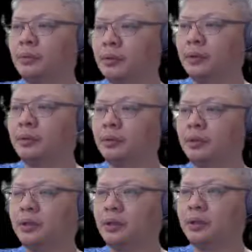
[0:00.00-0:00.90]

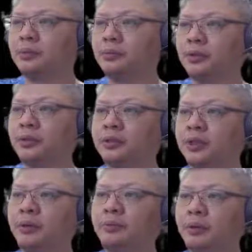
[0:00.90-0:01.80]
At this point in
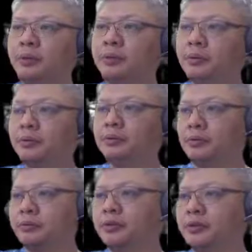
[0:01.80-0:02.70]
time,
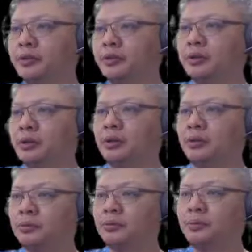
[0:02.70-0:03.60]
retreating the
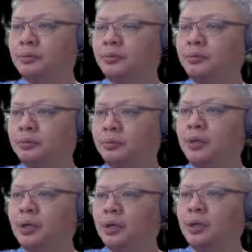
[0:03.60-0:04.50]
horse would
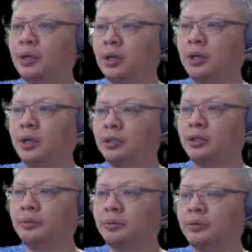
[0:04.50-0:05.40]

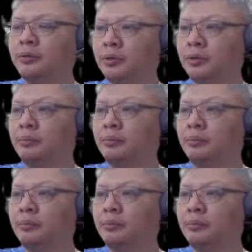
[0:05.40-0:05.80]
attack both the